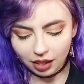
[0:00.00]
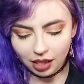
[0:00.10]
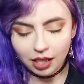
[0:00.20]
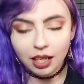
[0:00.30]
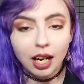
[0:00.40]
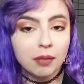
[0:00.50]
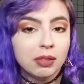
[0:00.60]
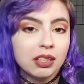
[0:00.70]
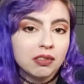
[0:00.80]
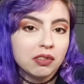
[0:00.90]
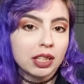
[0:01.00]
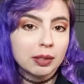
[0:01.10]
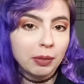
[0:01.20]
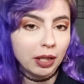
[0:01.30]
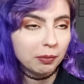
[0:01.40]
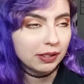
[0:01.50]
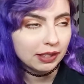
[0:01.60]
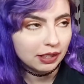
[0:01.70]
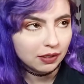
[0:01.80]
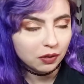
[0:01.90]
I mean,
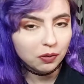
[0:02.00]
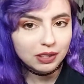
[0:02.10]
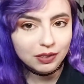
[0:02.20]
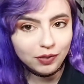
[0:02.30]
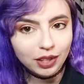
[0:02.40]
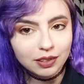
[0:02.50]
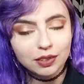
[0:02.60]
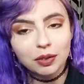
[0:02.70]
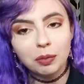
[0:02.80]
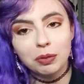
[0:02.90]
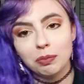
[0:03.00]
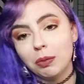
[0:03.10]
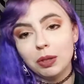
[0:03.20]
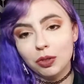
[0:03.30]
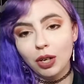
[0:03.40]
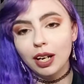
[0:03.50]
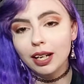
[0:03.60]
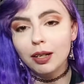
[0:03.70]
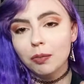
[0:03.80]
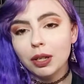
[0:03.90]
experimenting is always fun, so I mean, maybe try
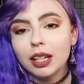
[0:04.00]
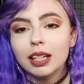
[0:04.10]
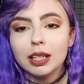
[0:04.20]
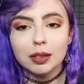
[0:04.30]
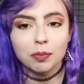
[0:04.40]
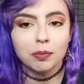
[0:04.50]
it, but it's